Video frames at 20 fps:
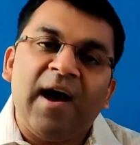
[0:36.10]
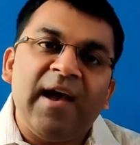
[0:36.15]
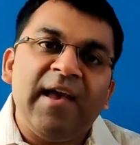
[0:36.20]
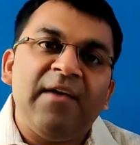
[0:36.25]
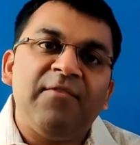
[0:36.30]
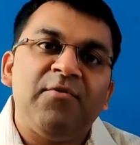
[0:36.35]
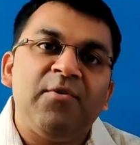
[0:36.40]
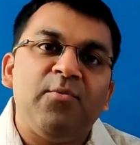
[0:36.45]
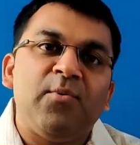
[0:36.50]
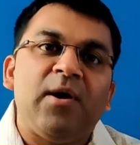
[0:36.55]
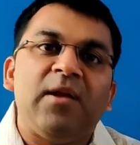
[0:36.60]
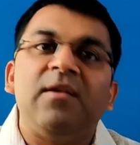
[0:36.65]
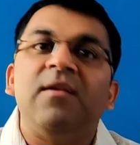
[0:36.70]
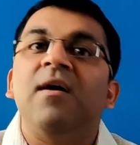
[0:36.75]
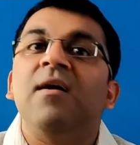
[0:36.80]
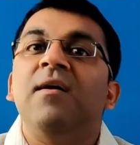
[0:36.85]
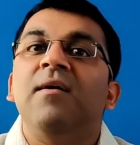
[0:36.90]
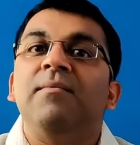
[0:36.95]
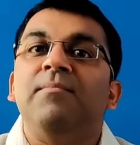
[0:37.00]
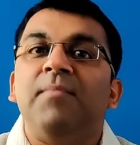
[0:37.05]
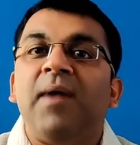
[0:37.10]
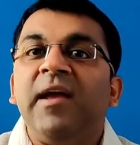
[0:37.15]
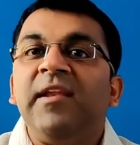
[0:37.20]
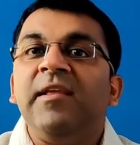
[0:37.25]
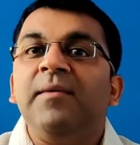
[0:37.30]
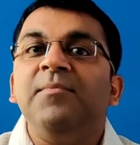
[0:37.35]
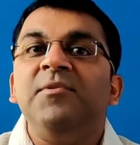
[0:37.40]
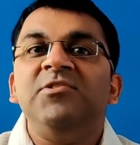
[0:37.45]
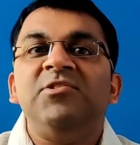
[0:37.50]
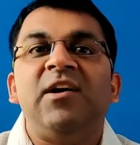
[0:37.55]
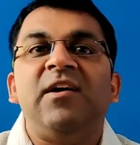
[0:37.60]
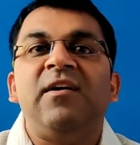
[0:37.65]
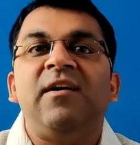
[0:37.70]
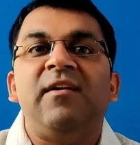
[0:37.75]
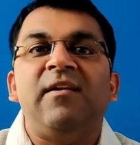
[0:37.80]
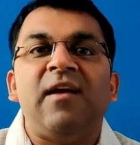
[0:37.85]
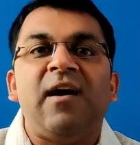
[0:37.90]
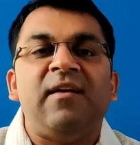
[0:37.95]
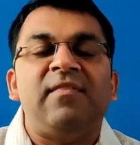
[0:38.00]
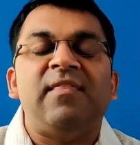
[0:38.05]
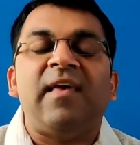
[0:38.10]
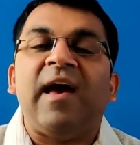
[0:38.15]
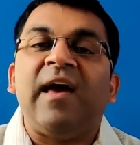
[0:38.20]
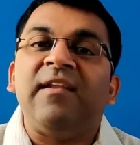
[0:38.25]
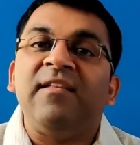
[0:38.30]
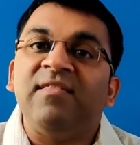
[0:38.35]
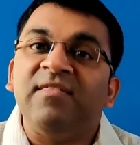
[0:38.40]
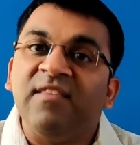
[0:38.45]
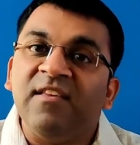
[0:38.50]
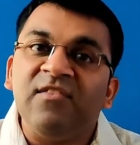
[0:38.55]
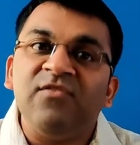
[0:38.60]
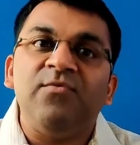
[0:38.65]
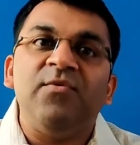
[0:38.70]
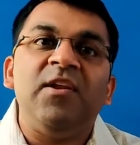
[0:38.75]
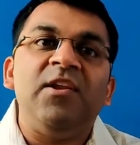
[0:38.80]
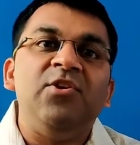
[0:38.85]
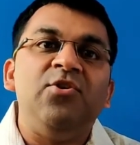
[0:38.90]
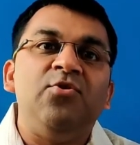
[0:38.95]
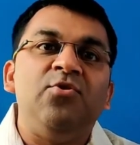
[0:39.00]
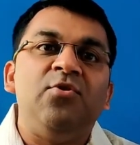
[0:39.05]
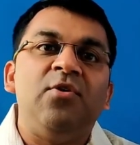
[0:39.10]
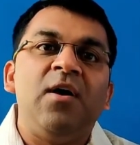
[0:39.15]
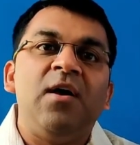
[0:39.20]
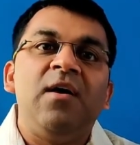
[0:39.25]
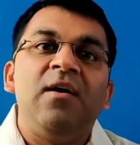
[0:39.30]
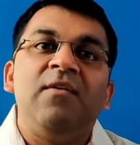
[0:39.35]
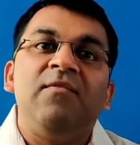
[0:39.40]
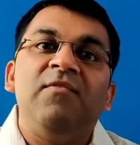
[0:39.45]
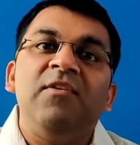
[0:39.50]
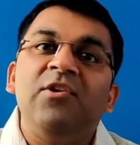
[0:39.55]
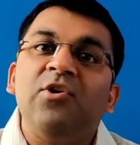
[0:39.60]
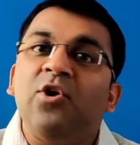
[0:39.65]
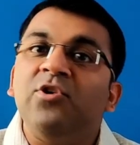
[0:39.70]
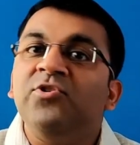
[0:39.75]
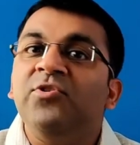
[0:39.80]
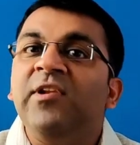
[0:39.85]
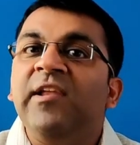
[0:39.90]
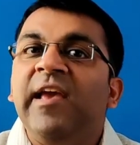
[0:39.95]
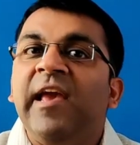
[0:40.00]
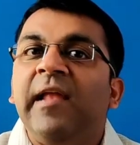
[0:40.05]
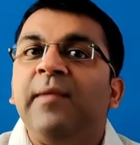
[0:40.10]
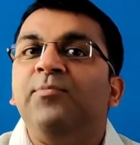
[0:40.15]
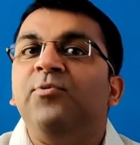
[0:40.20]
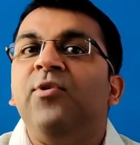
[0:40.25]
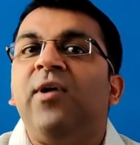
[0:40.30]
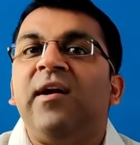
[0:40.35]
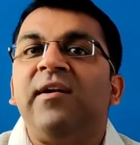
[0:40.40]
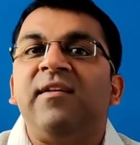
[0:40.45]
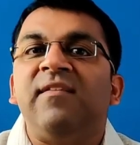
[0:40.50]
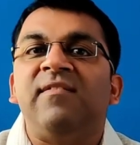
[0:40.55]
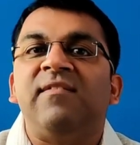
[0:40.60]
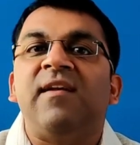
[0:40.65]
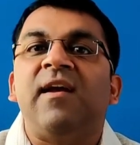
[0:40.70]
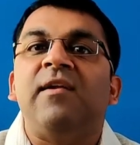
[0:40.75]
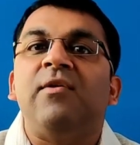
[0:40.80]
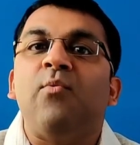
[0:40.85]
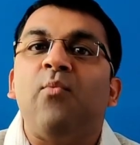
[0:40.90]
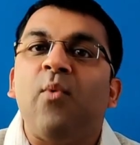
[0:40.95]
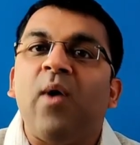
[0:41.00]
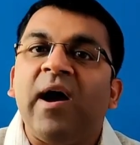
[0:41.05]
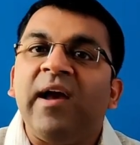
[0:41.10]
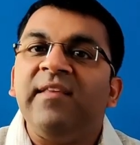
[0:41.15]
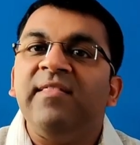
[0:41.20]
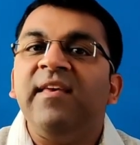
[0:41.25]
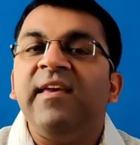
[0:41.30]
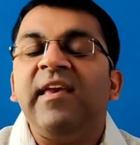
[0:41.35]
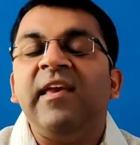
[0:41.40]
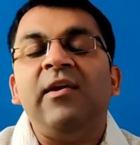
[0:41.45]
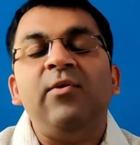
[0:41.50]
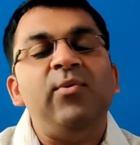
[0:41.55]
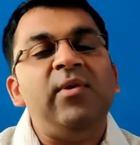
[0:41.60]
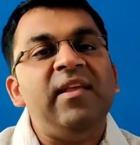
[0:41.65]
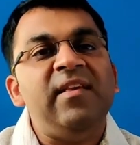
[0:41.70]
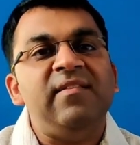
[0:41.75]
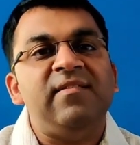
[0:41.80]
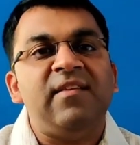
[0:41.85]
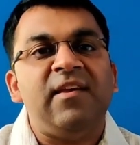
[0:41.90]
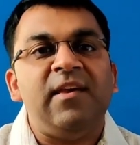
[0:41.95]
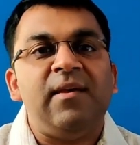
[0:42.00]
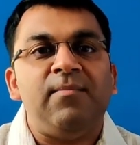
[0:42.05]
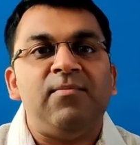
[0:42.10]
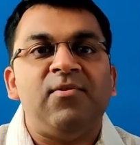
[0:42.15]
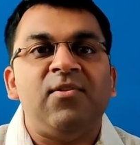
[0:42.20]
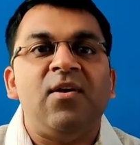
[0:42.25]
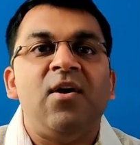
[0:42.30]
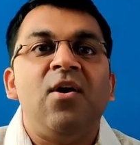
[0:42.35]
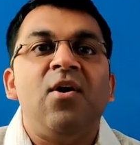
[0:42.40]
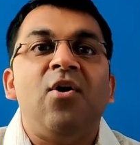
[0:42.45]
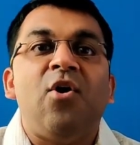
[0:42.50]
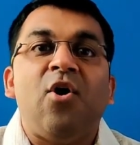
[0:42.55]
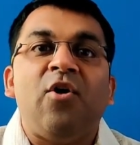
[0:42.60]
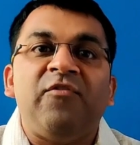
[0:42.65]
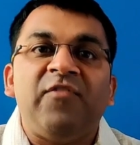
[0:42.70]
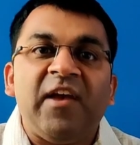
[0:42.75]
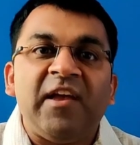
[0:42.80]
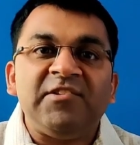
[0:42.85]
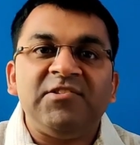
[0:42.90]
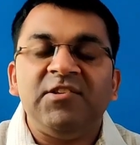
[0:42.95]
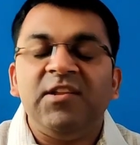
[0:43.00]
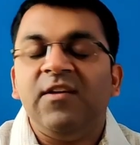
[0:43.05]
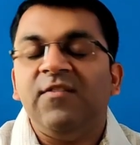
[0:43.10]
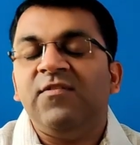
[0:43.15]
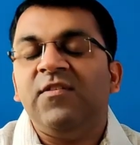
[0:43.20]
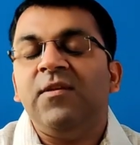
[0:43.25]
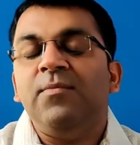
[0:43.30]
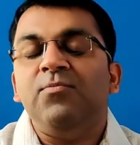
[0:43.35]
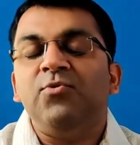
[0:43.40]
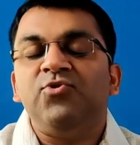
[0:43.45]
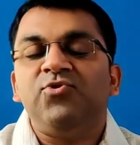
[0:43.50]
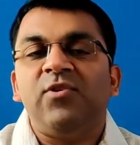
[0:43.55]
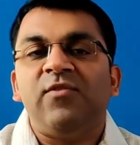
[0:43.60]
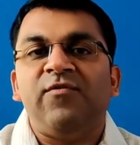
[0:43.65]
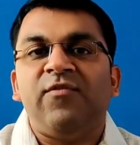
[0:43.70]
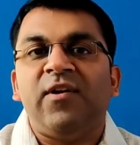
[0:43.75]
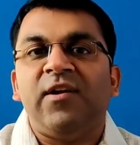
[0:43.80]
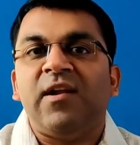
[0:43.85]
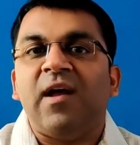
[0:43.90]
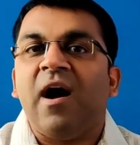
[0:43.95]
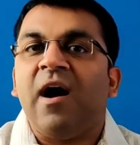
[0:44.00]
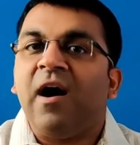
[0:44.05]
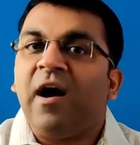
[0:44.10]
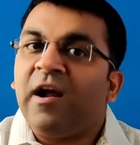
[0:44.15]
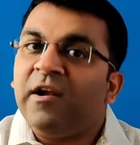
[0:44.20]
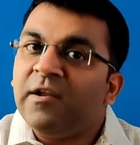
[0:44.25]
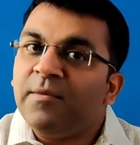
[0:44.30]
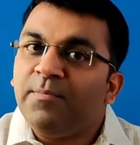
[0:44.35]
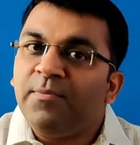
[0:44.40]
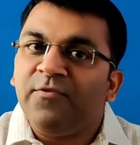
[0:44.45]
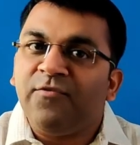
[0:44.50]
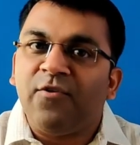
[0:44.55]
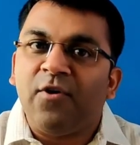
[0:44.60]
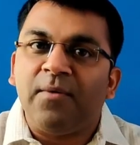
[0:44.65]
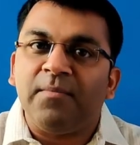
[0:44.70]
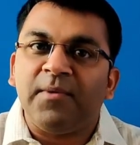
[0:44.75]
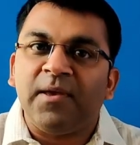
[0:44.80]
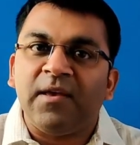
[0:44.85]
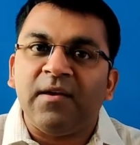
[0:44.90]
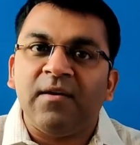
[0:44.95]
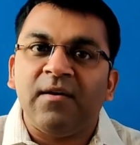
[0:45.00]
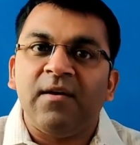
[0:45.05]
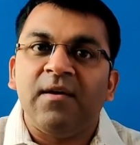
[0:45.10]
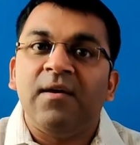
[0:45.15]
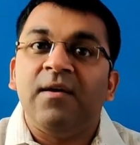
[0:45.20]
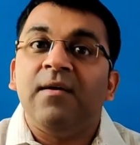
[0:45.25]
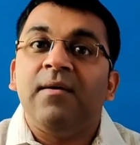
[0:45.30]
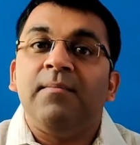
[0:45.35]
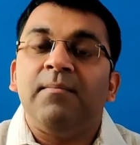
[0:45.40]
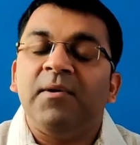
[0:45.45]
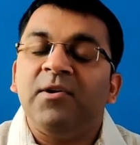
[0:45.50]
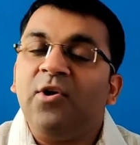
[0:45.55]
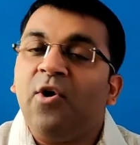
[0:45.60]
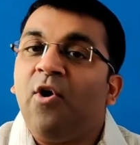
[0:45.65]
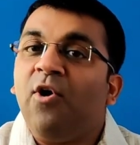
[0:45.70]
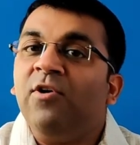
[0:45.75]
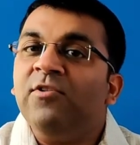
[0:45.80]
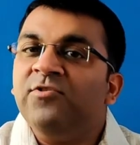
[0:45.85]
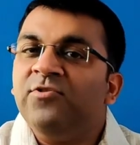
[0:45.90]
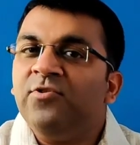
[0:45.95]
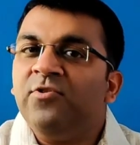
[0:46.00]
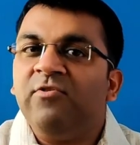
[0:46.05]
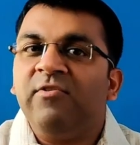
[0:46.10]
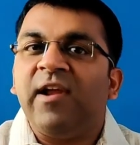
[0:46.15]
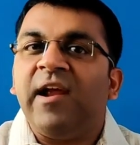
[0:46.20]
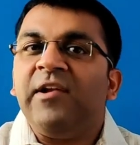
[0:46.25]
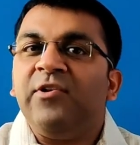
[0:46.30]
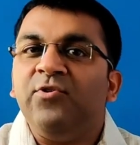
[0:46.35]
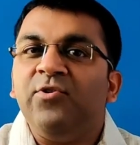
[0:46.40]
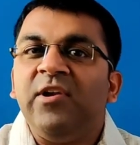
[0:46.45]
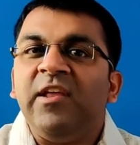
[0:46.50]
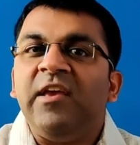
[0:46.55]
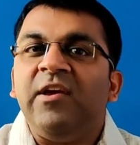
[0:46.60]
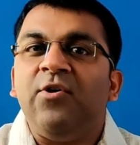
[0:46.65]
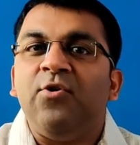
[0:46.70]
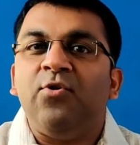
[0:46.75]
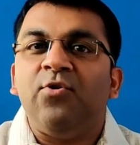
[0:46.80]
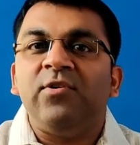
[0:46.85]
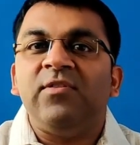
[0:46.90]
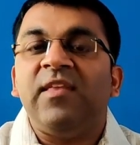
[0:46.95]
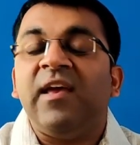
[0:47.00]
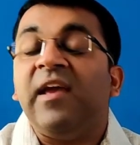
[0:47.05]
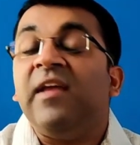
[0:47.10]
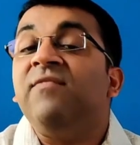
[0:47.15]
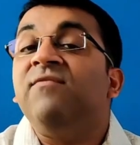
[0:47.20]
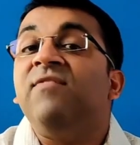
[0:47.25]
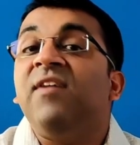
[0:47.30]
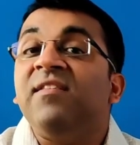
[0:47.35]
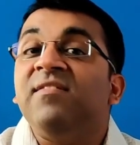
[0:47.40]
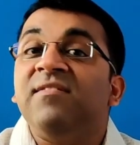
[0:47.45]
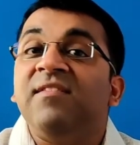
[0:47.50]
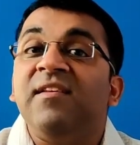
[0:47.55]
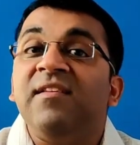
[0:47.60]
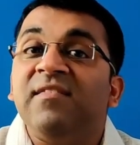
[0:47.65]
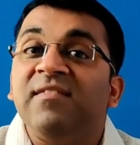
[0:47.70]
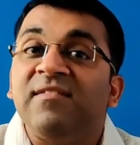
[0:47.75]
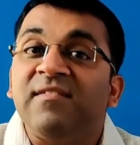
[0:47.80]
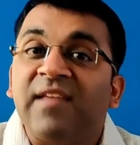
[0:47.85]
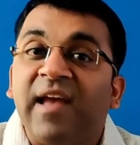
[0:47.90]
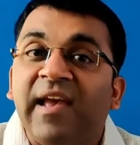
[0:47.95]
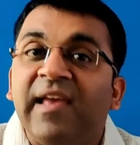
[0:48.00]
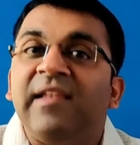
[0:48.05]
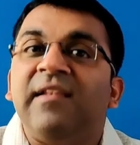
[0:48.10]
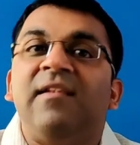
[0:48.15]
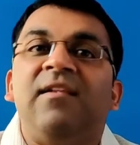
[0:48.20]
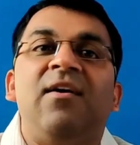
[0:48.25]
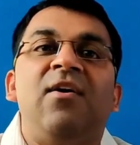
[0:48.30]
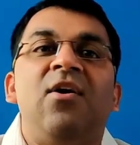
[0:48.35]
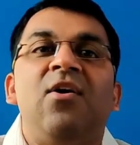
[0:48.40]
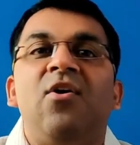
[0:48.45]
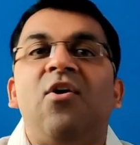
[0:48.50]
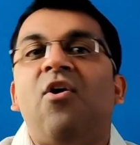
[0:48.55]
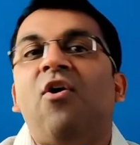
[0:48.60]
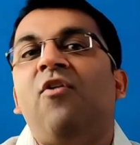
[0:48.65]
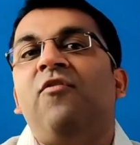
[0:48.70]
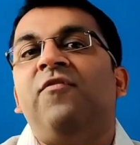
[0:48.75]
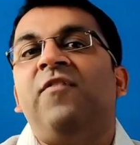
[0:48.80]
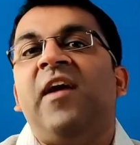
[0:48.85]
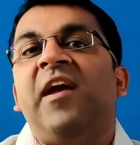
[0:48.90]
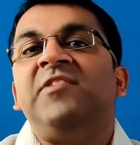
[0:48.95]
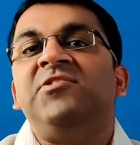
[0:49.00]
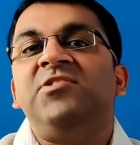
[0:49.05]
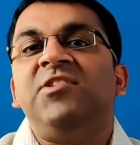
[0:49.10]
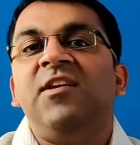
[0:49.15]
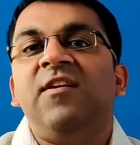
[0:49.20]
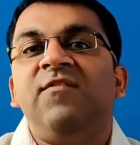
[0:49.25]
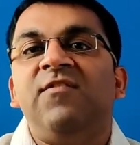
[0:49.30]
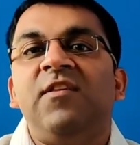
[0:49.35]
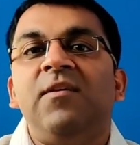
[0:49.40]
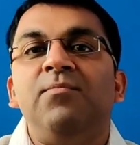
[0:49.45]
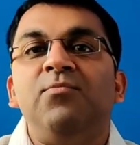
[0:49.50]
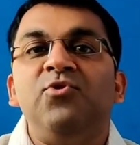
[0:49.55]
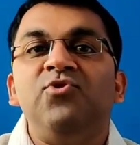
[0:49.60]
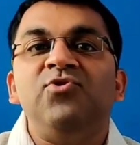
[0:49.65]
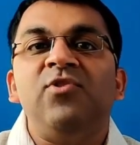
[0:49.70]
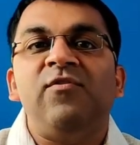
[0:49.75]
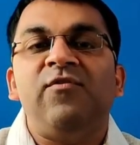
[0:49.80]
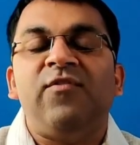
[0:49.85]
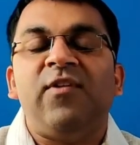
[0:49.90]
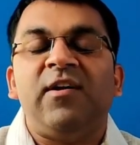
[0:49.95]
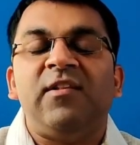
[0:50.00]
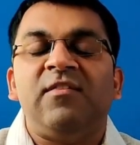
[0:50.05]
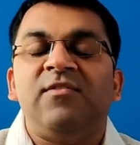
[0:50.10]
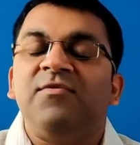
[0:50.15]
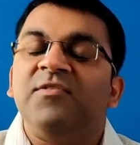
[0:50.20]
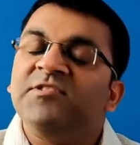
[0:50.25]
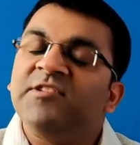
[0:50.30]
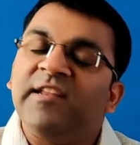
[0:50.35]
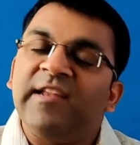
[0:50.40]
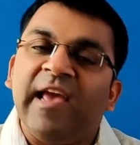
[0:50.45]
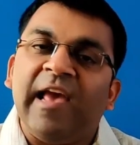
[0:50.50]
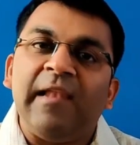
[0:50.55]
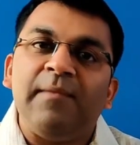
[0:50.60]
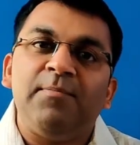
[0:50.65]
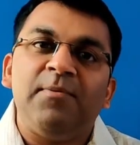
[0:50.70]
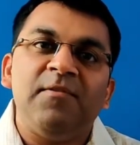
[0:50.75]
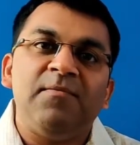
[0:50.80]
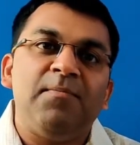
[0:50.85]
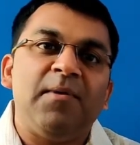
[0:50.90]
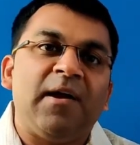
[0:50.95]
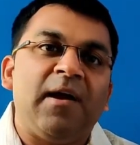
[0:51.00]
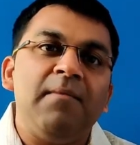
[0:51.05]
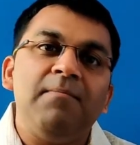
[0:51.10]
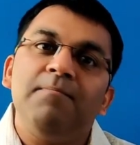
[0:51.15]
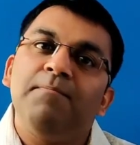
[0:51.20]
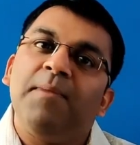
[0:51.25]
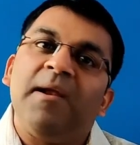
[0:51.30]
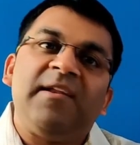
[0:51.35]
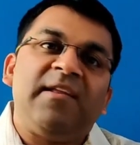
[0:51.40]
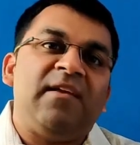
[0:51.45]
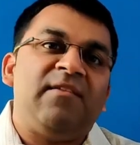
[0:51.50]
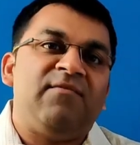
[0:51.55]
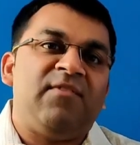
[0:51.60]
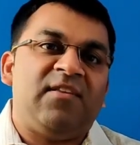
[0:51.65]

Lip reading: Hi everyone, my name is Shankar Nath, and in this video, we not only help you understand why the equity schemes of HDFC Mutual Fund are underperforming, but also try to decode the investing style of HDFC Mutual Funds which can help us become better